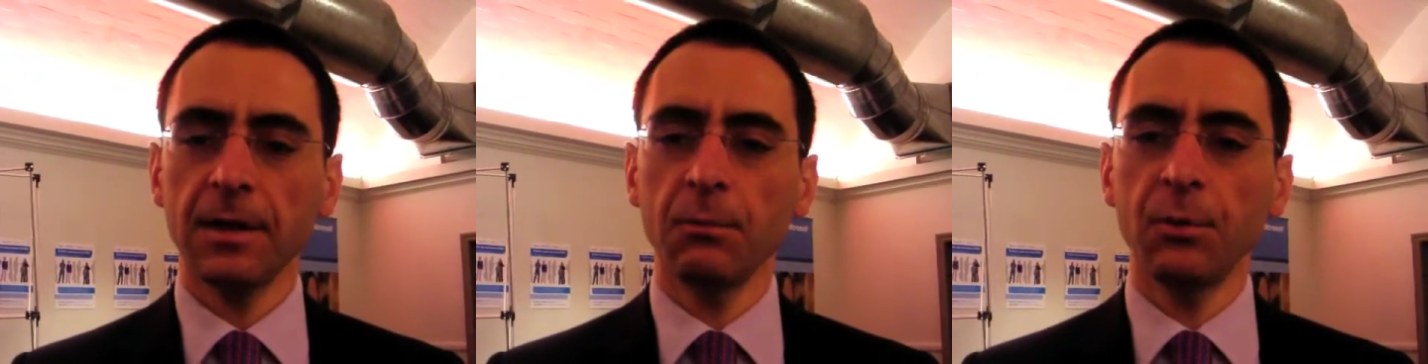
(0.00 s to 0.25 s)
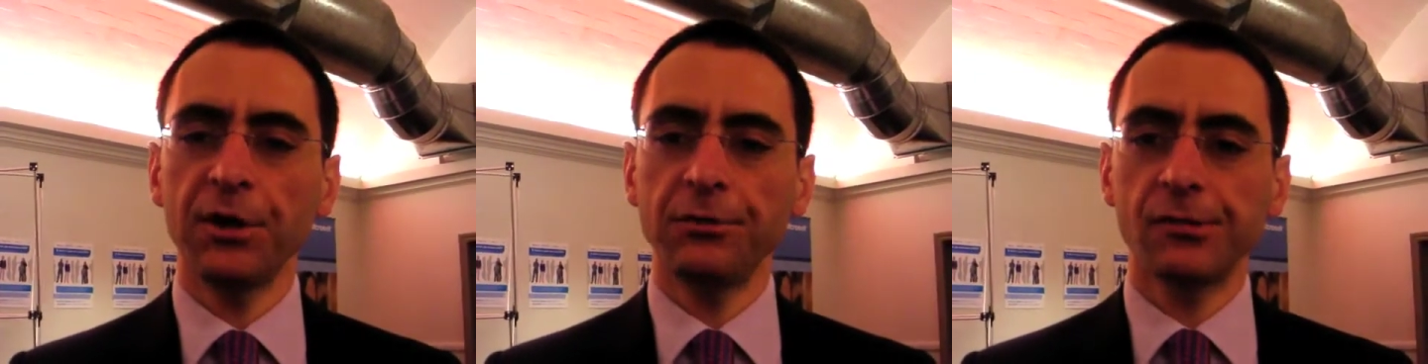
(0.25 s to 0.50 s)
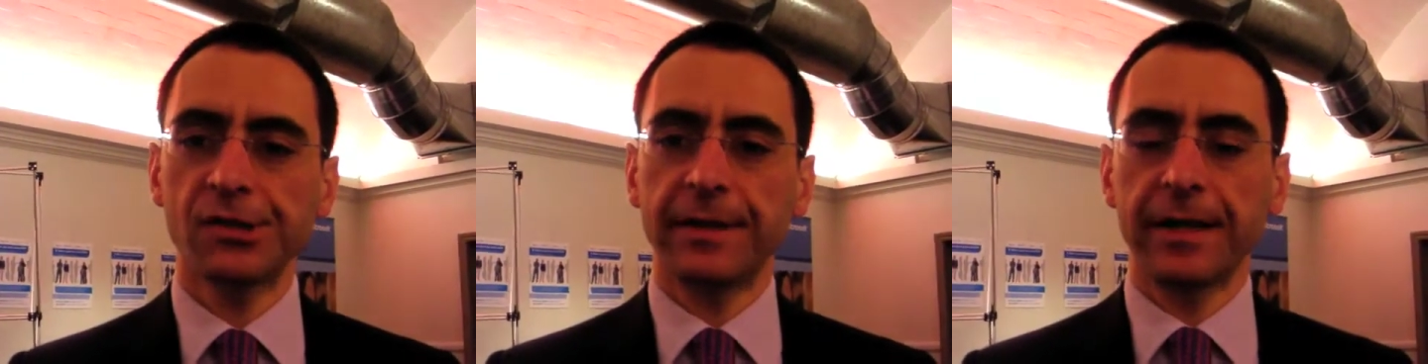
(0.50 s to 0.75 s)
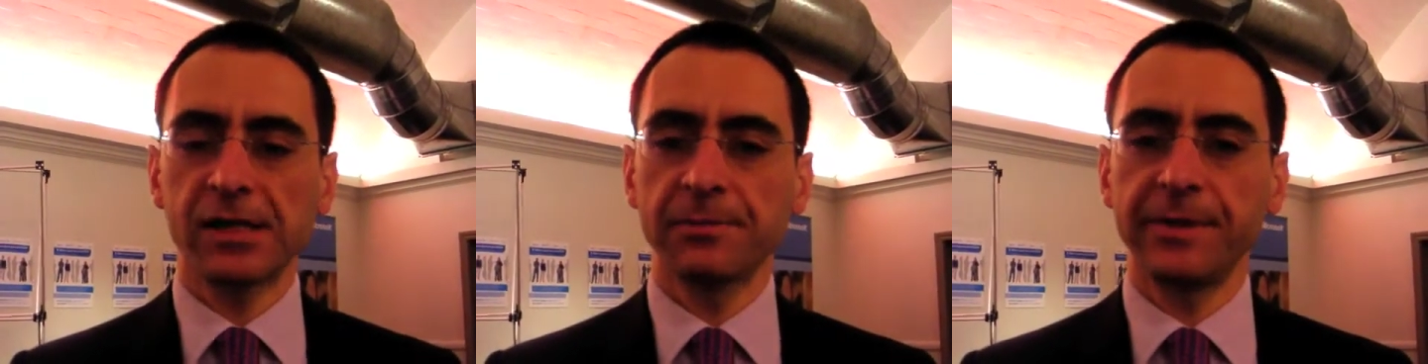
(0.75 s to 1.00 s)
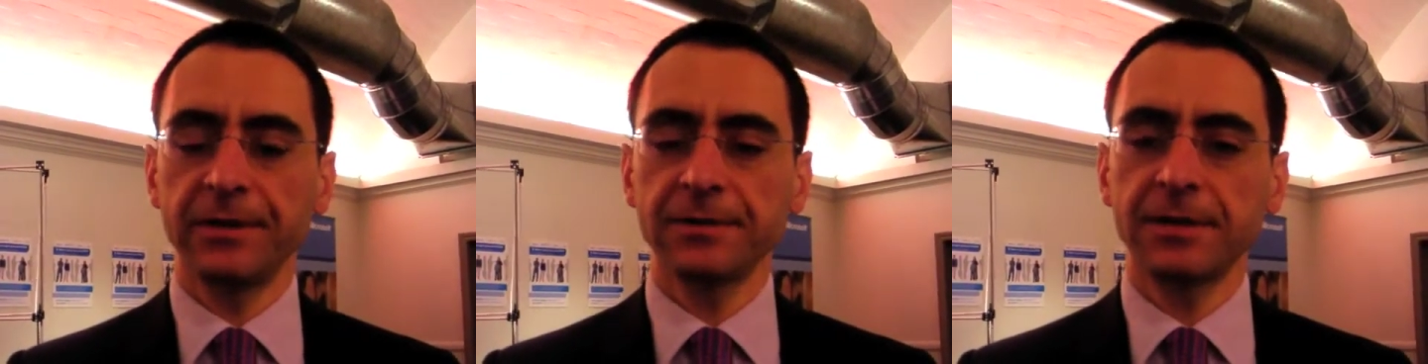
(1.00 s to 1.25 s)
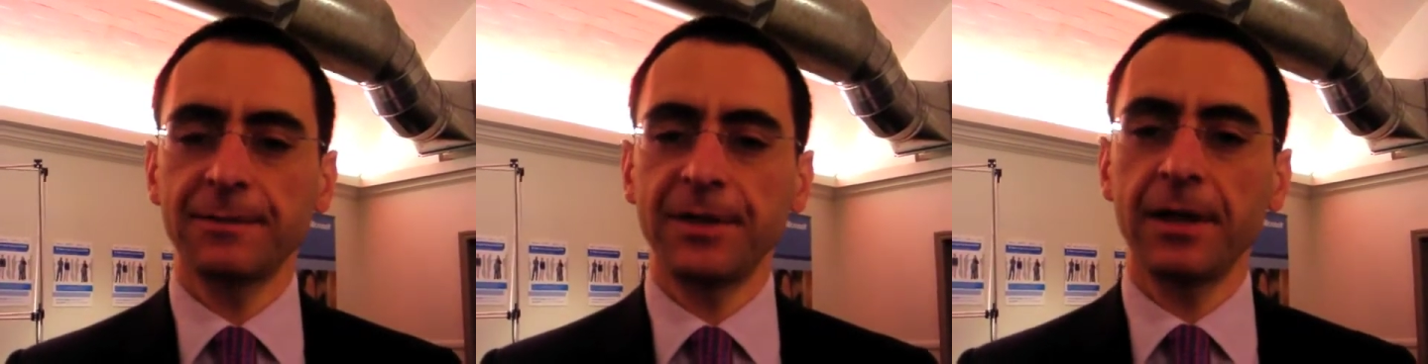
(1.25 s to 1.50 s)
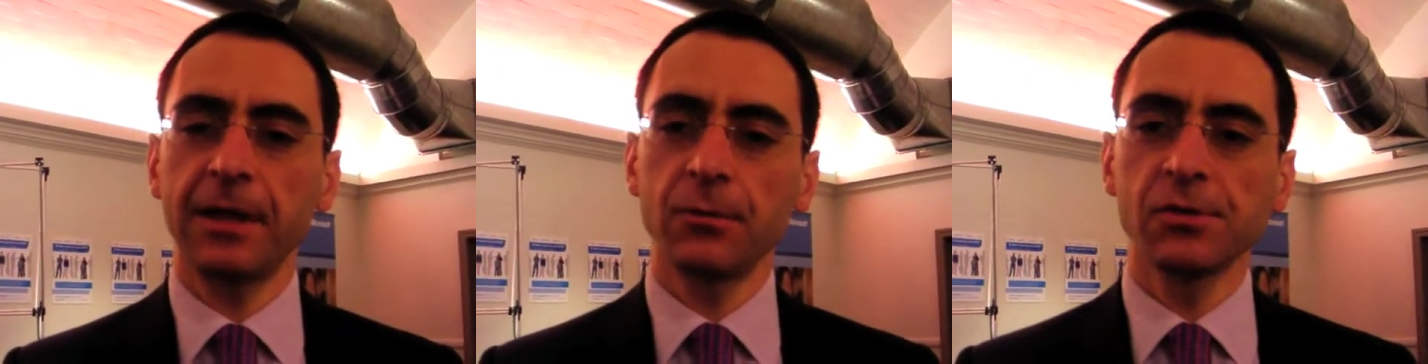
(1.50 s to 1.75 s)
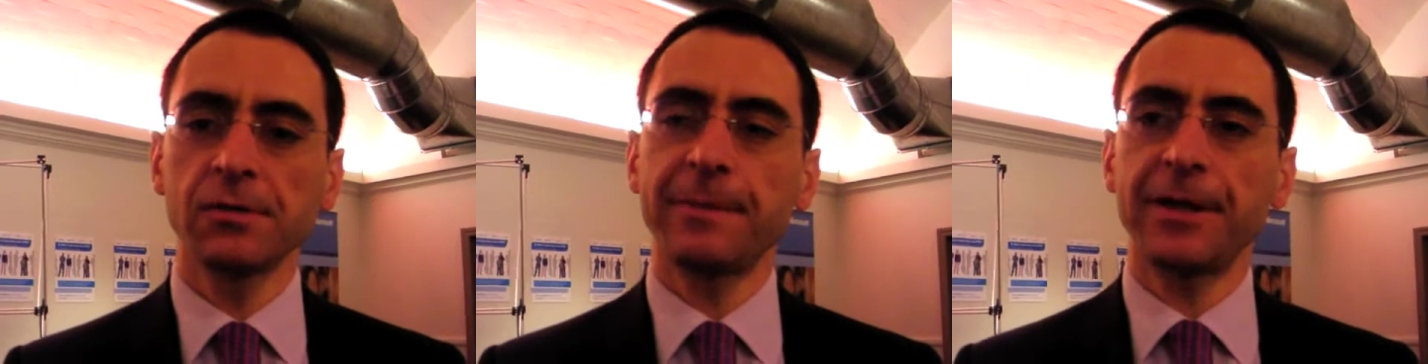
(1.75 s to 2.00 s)
we need to share experience.
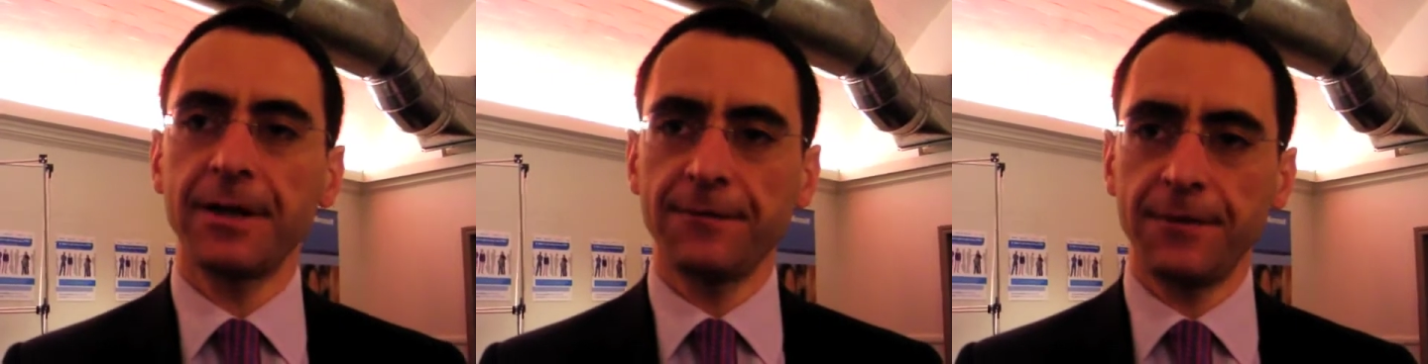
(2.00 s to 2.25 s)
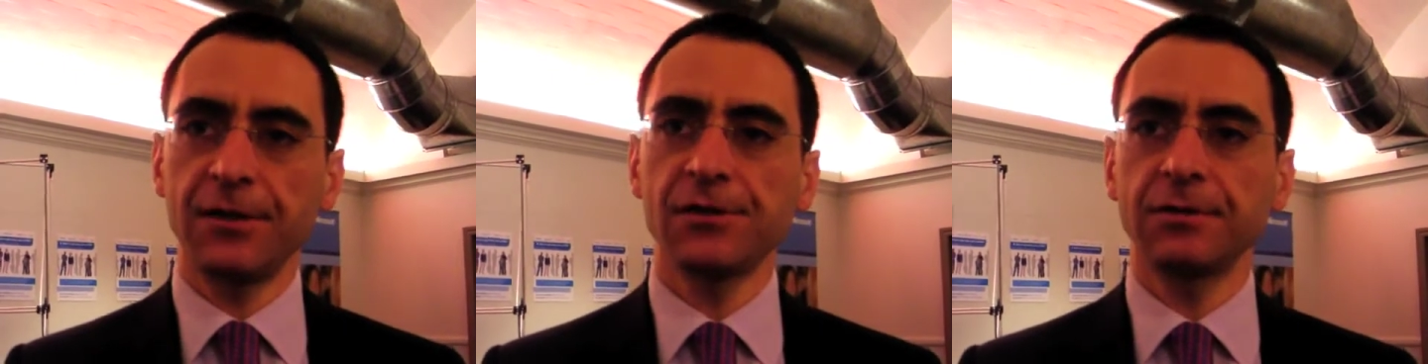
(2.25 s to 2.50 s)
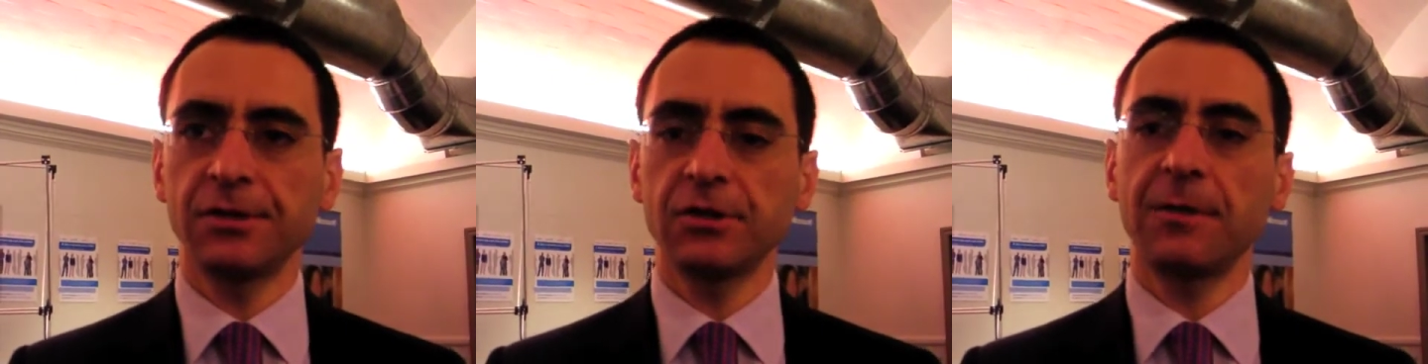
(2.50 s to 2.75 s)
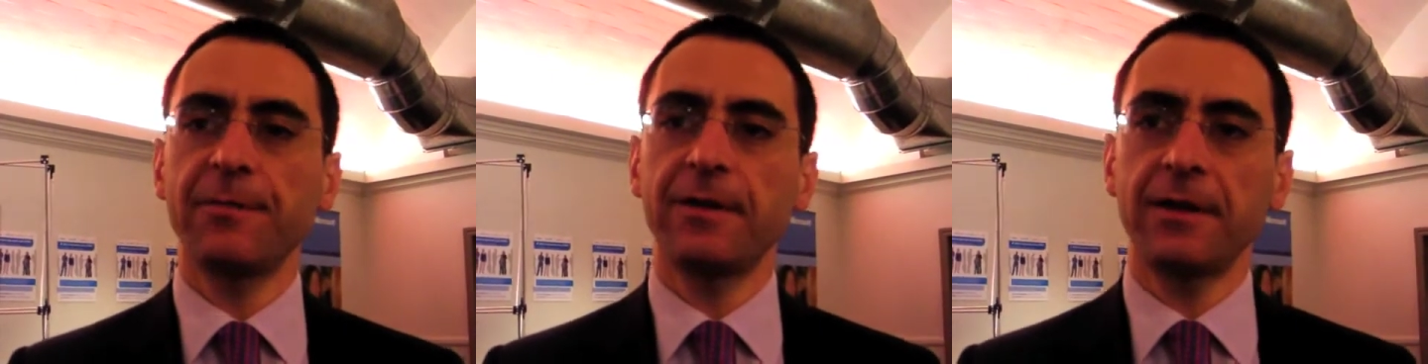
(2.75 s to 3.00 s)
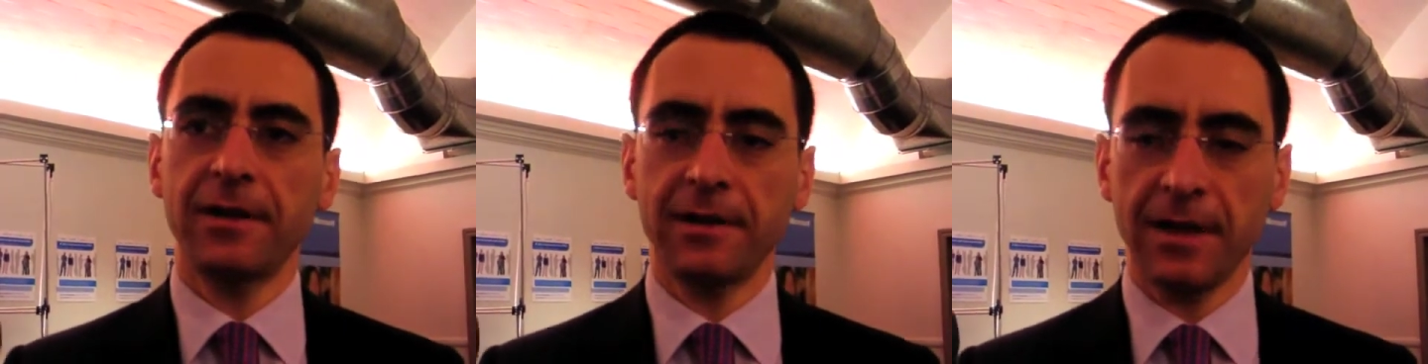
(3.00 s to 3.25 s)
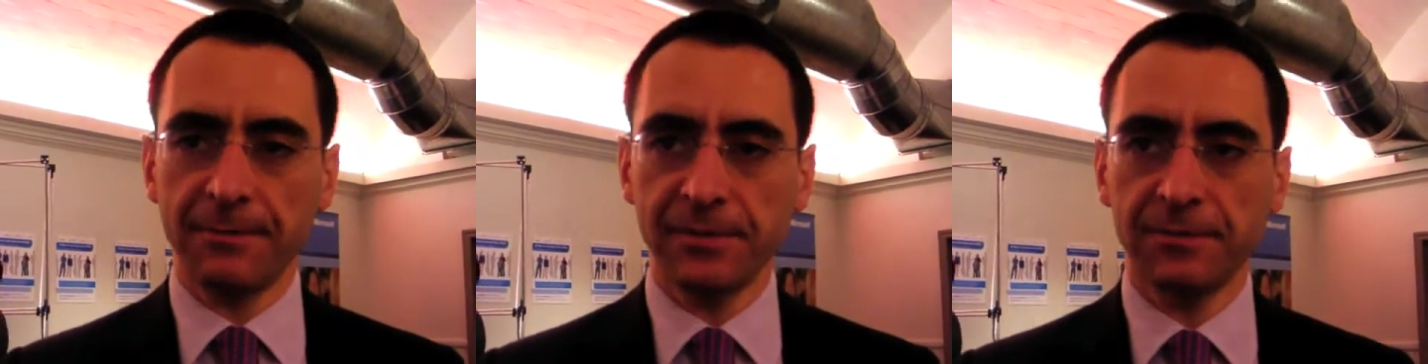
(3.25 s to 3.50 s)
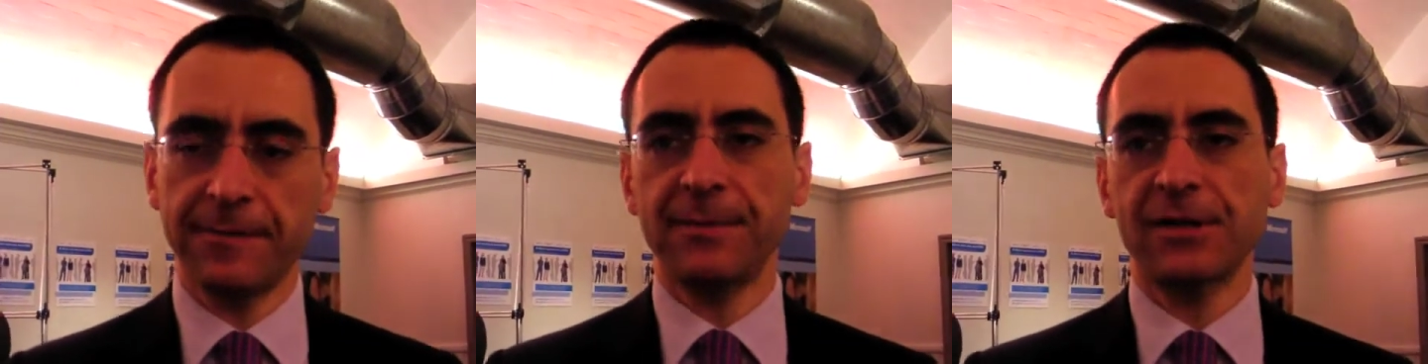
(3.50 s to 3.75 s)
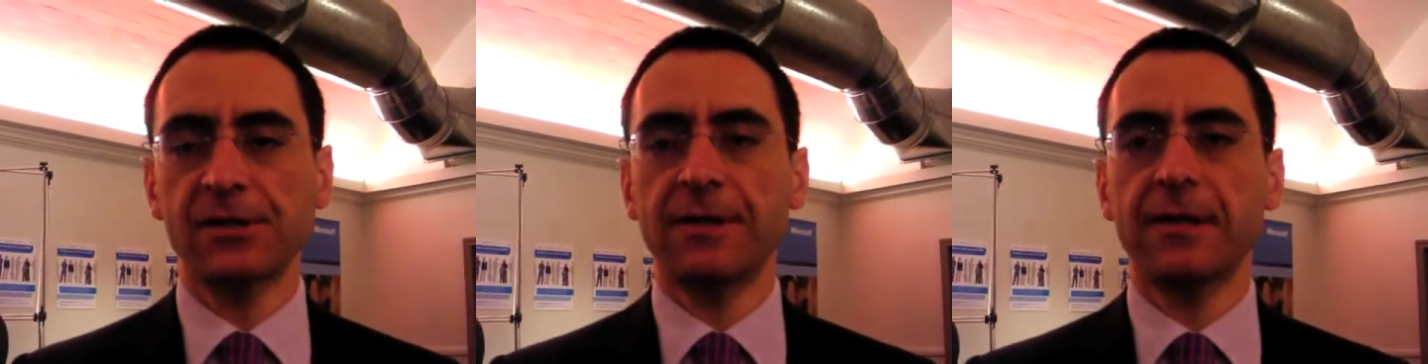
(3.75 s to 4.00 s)
Inclusion by definition is something that happens very
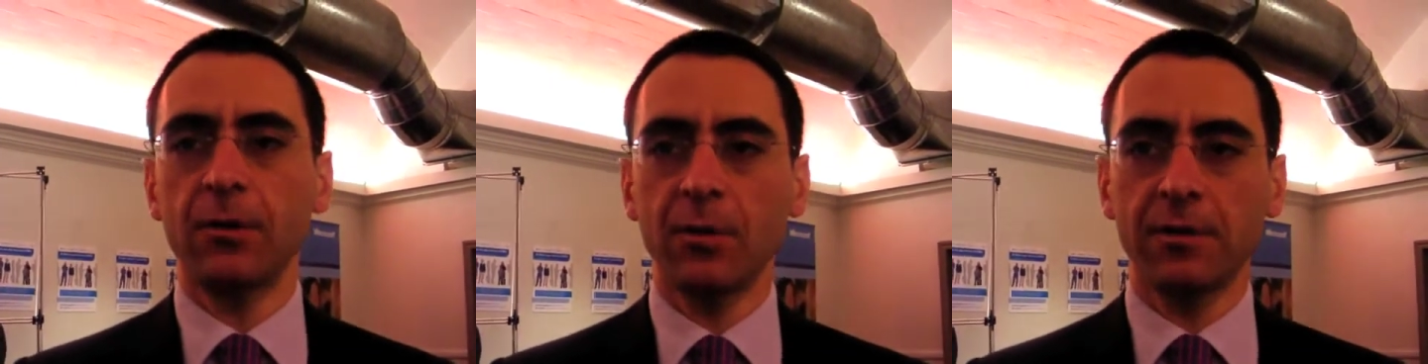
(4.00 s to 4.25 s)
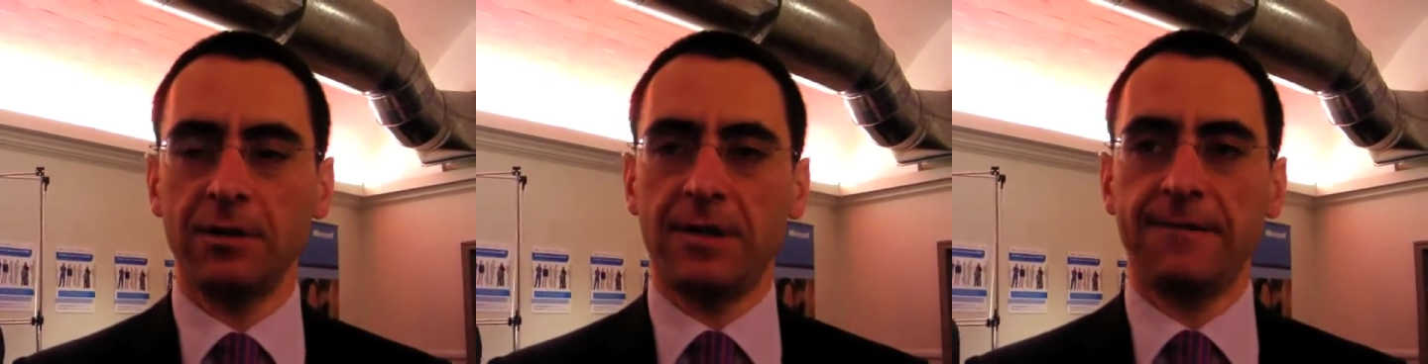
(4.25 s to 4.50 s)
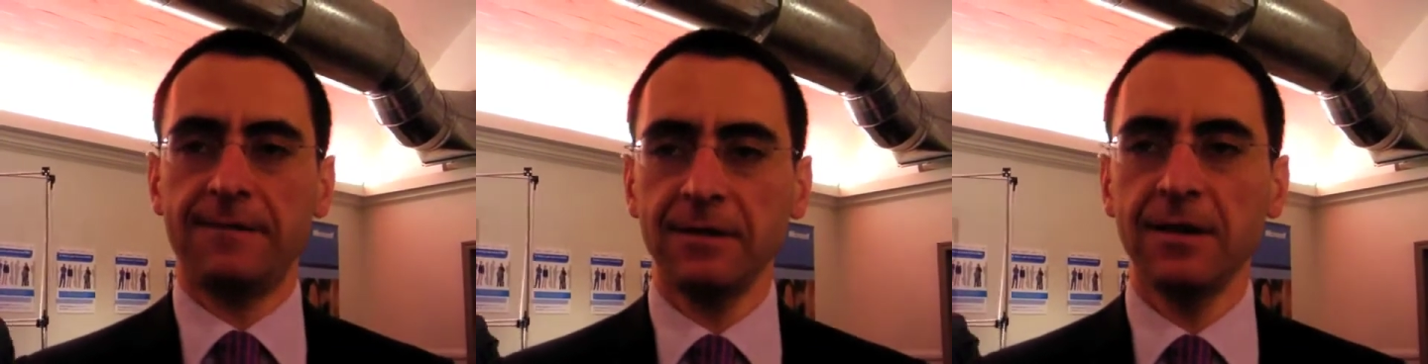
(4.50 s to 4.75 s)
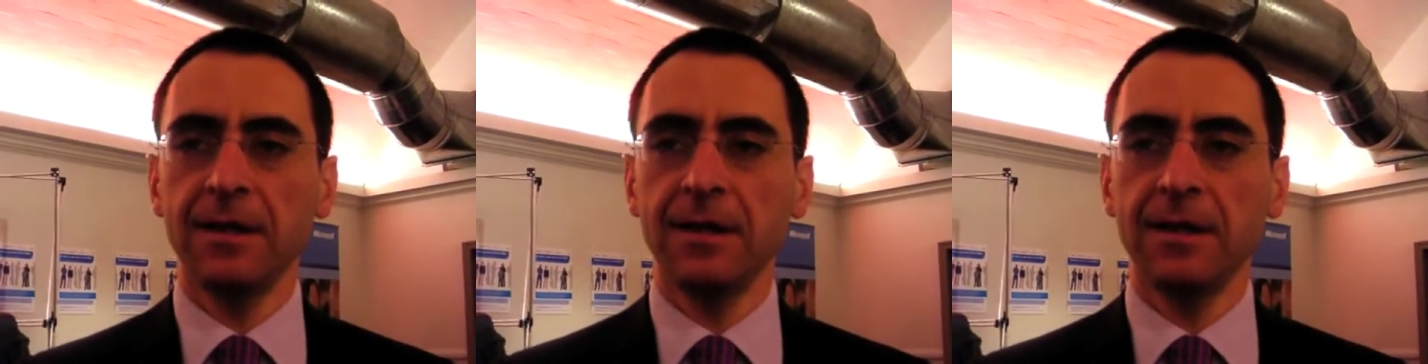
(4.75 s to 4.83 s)
much at the local level.